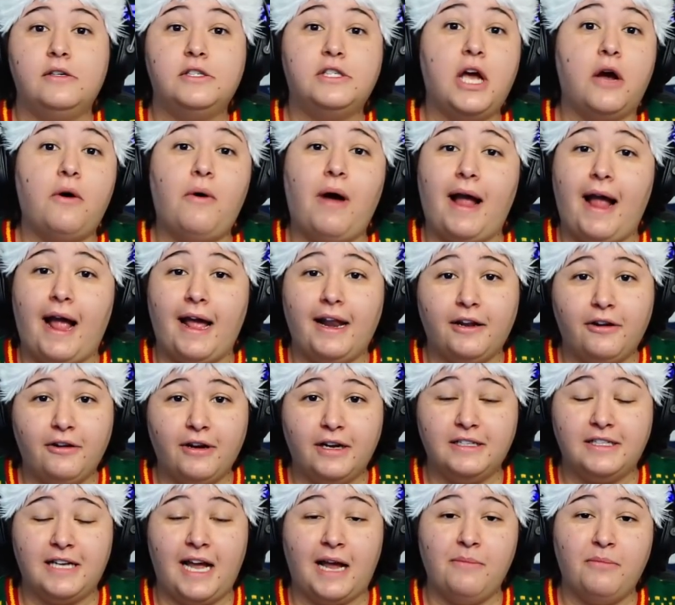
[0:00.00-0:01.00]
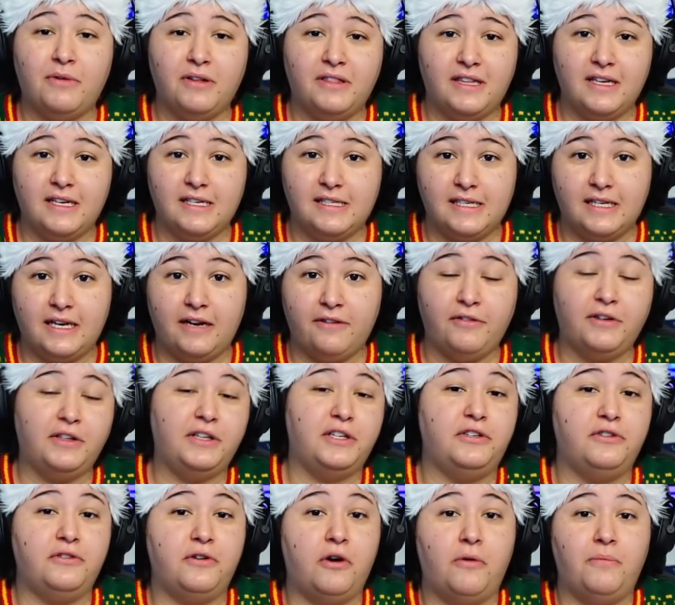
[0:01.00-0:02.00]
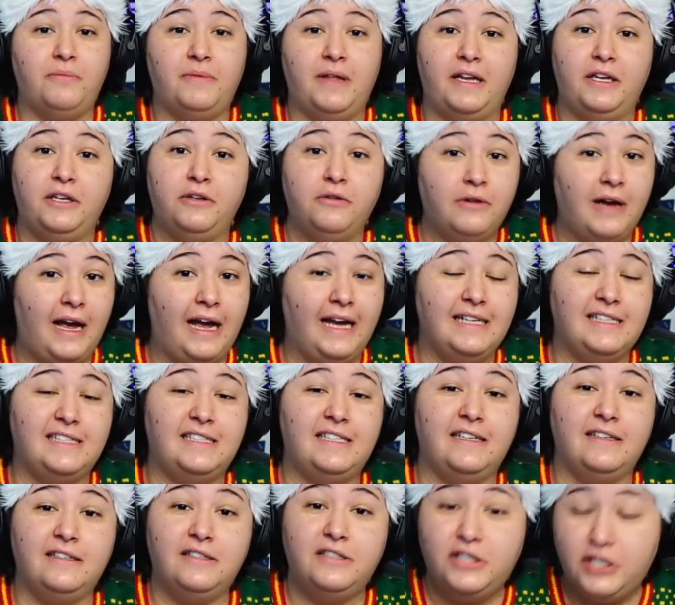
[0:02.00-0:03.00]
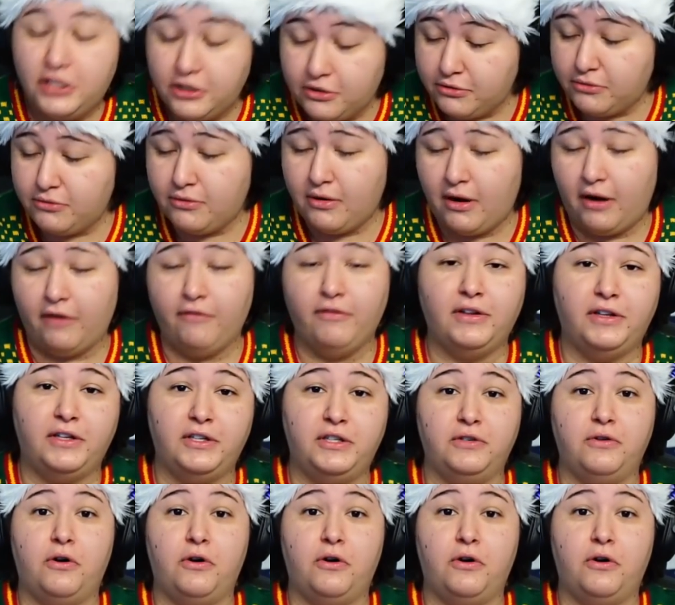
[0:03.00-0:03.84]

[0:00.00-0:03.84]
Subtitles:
So I had a great time with this and I really do hope that you guys did too. I really do